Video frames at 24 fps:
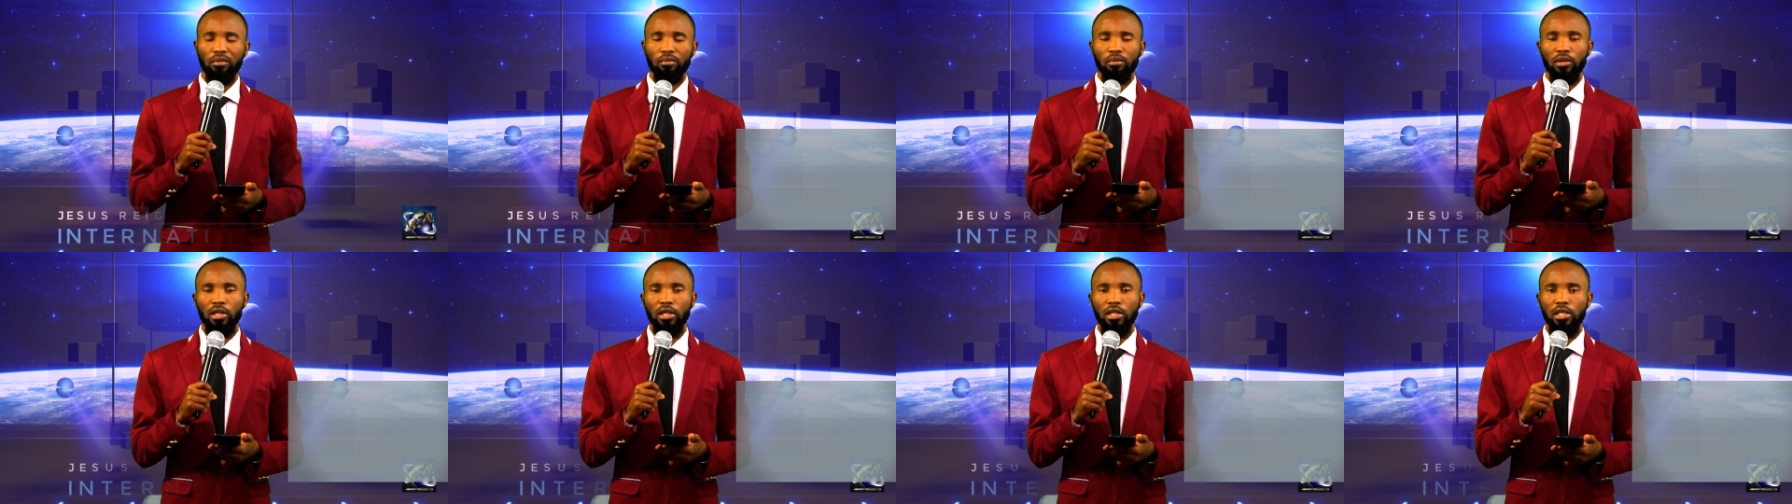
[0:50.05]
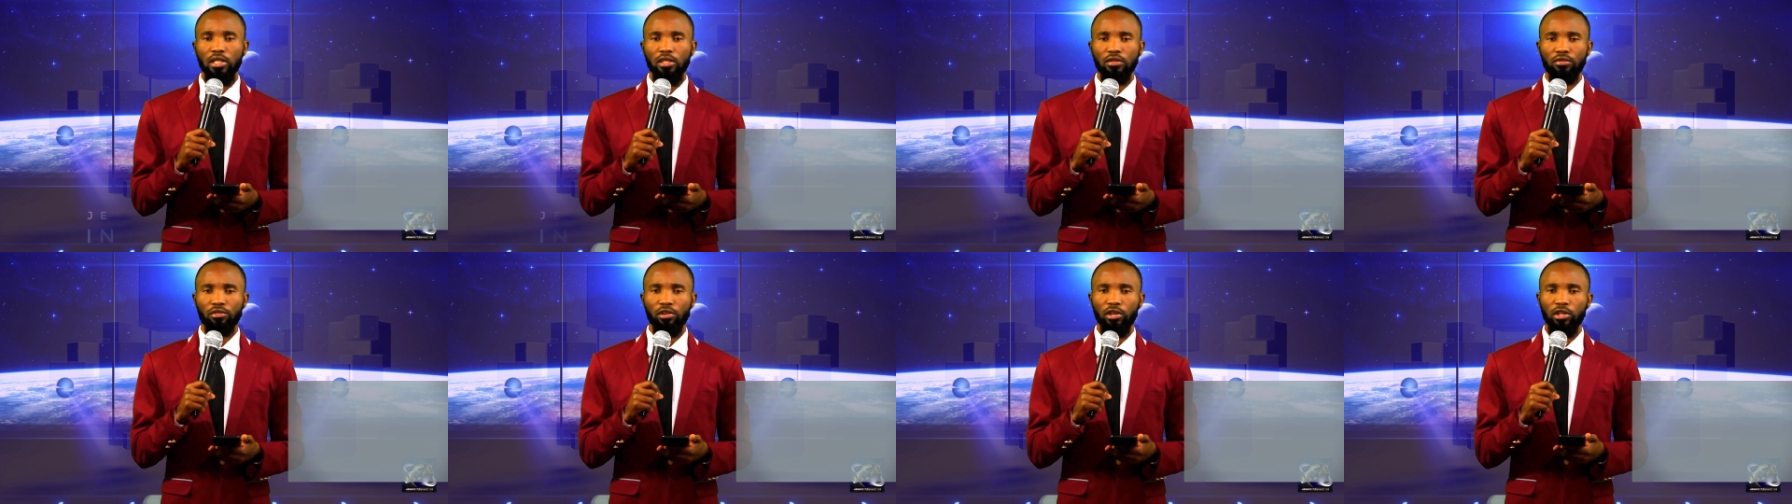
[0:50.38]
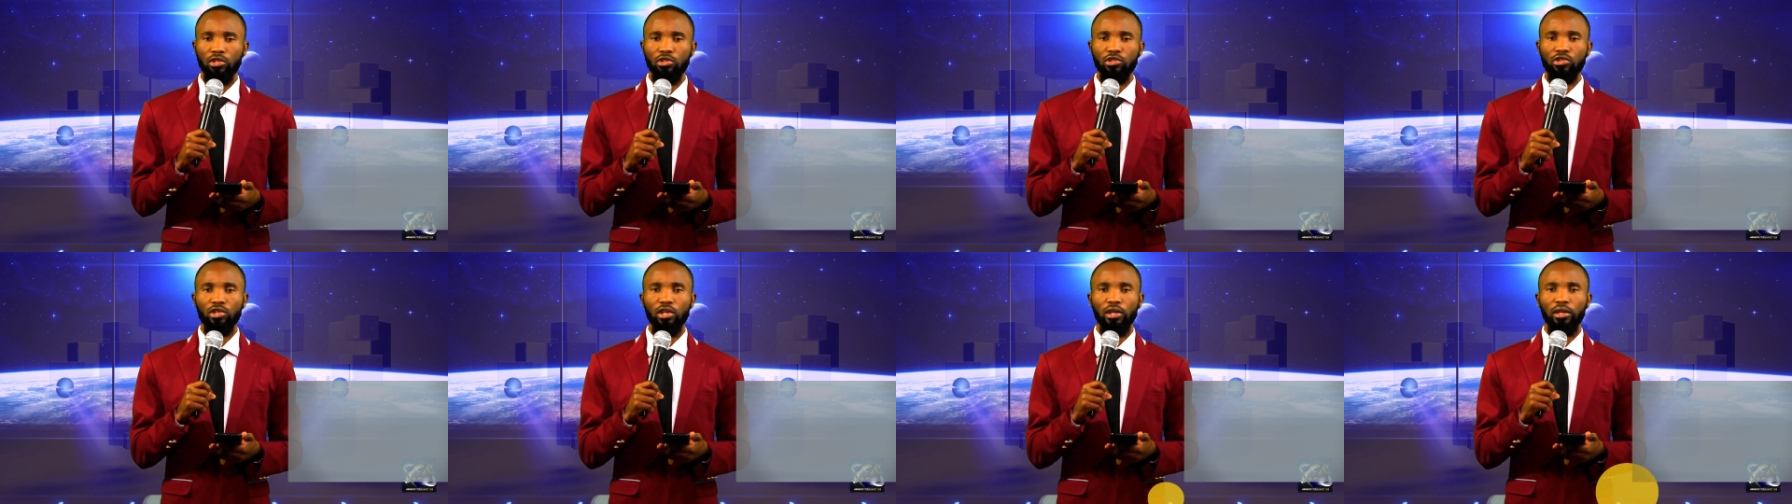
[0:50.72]
make his
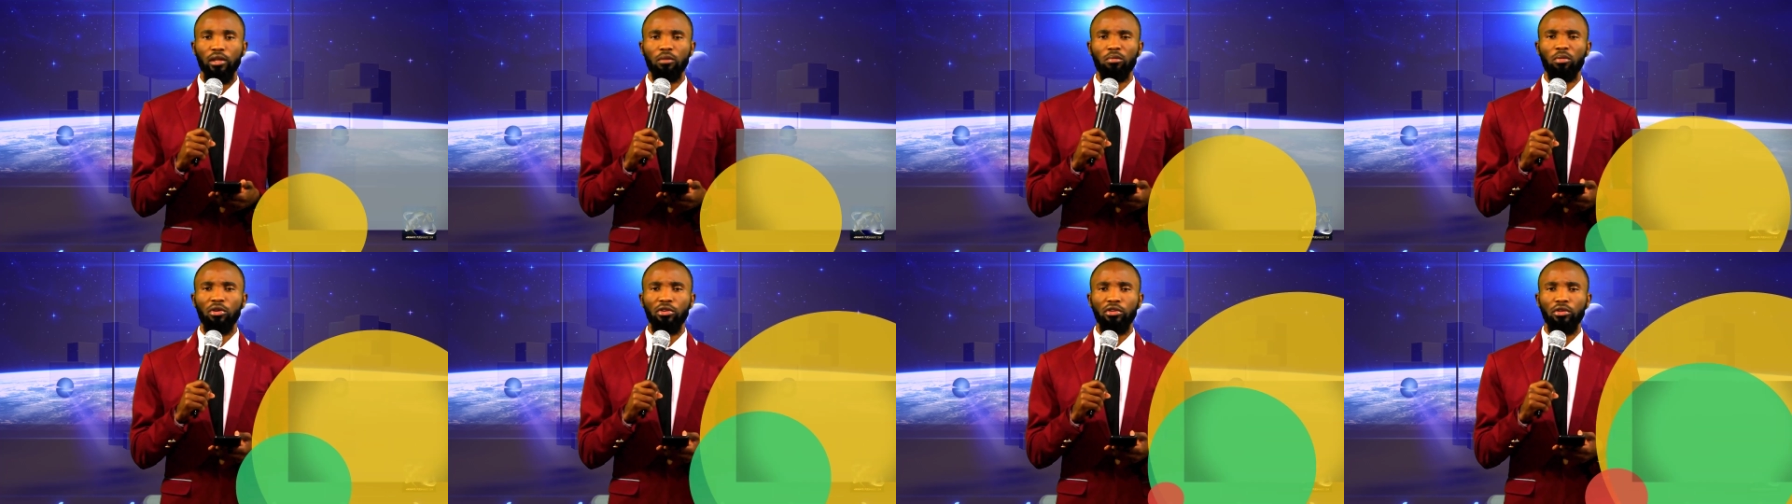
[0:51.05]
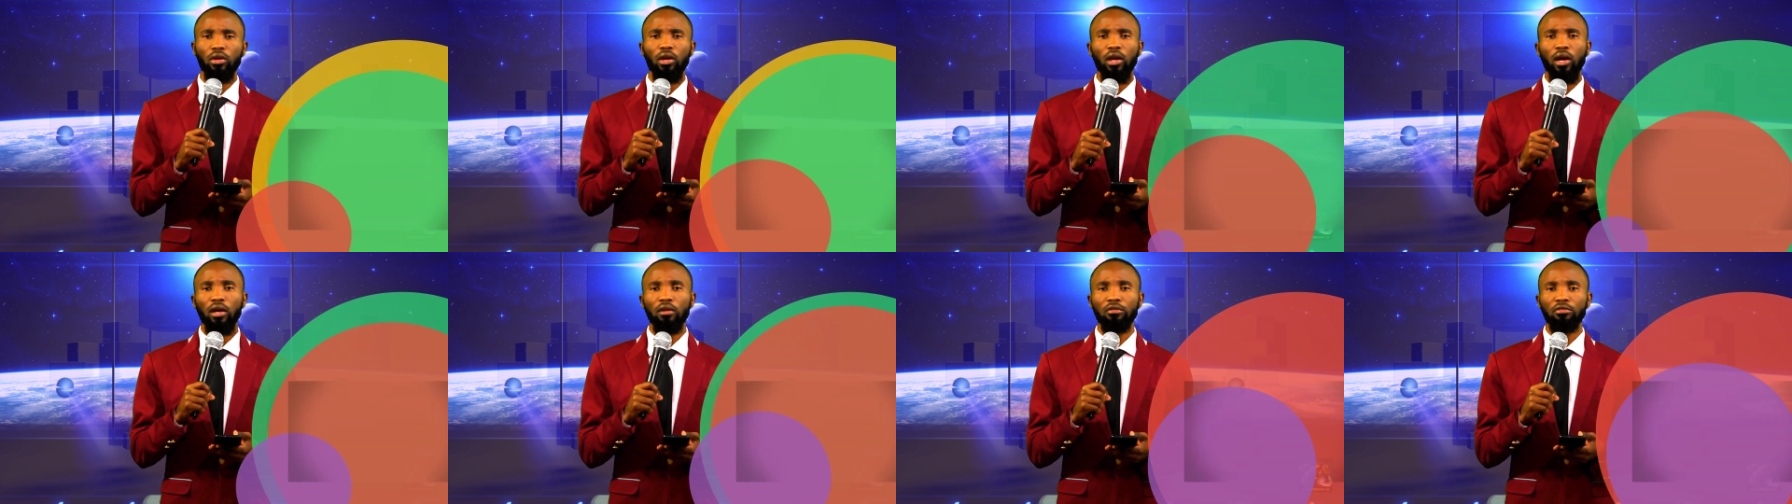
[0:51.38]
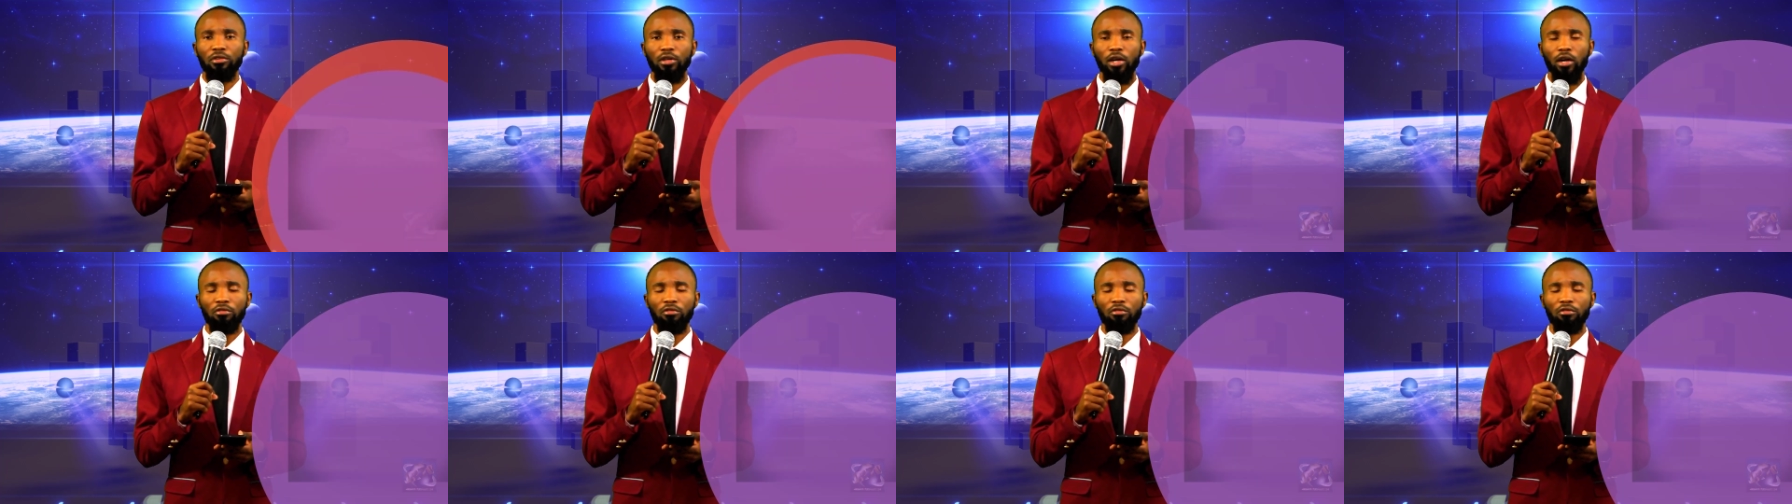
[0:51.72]
face shine upon your life.